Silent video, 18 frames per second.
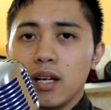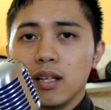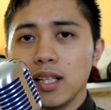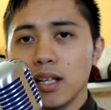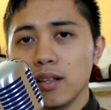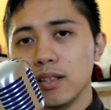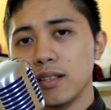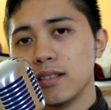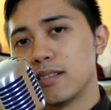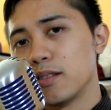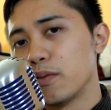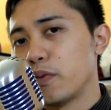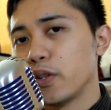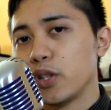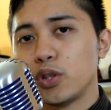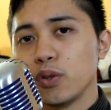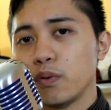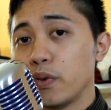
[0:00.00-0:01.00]
Now, these
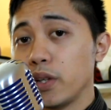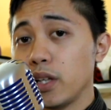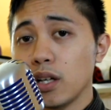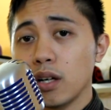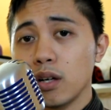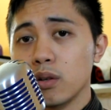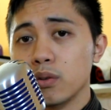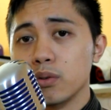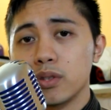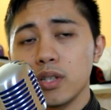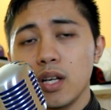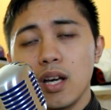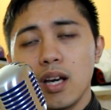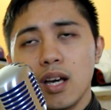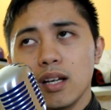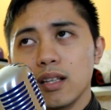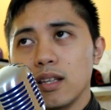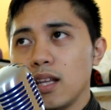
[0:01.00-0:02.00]
official videos,
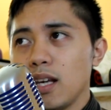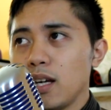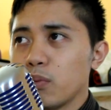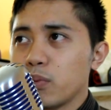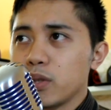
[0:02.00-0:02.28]
they